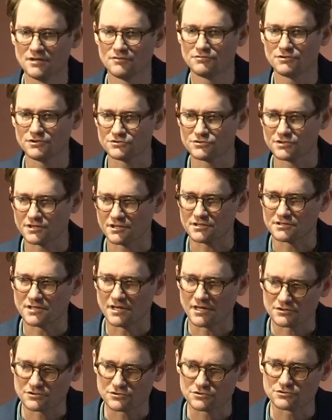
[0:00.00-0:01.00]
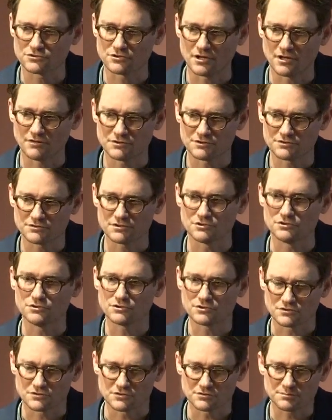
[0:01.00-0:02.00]
feels like a doctor's office, and you
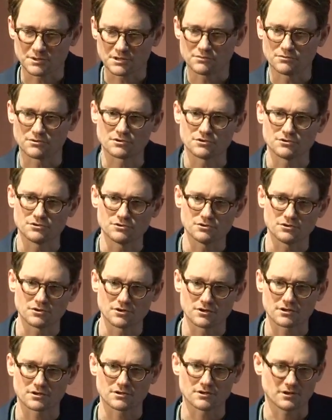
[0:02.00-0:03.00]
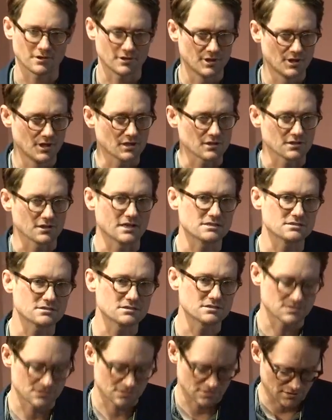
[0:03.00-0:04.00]
can speak with a New York
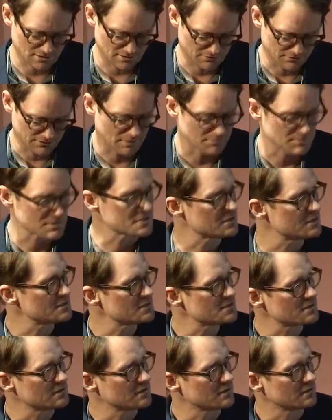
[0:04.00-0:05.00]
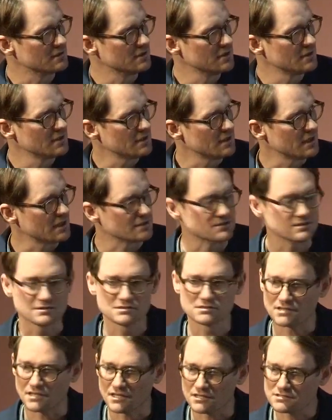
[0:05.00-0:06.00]
licensed pharmacist and
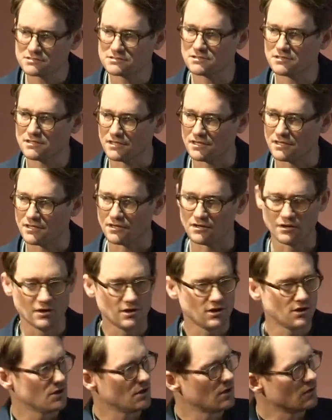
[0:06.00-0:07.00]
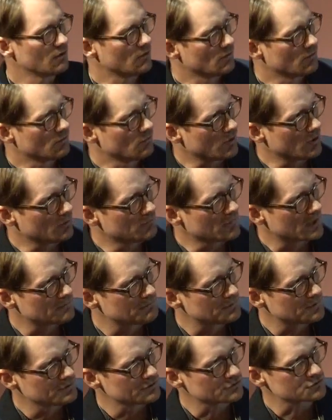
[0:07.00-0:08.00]
discuss what
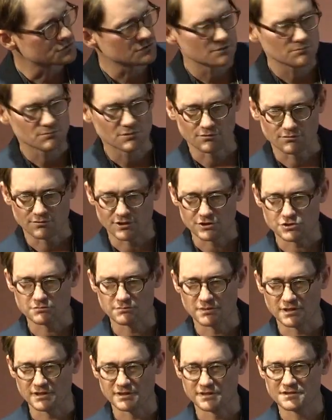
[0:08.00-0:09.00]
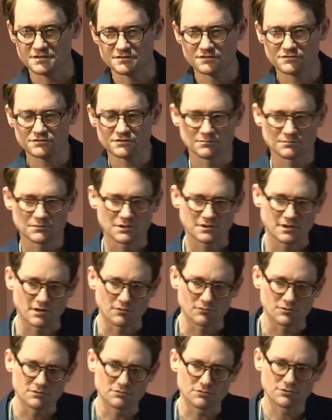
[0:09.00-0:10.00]
might be your treatment regimen. And this is something
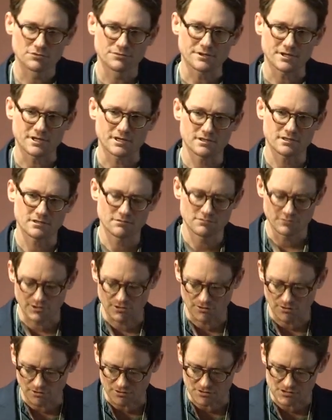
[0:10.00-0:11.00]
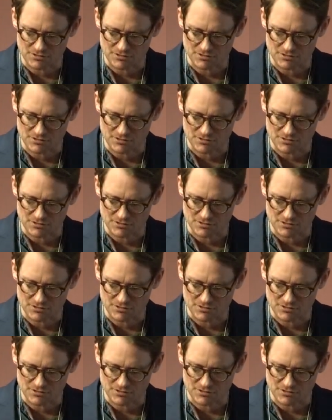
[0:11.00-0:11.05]
that we've created, we call a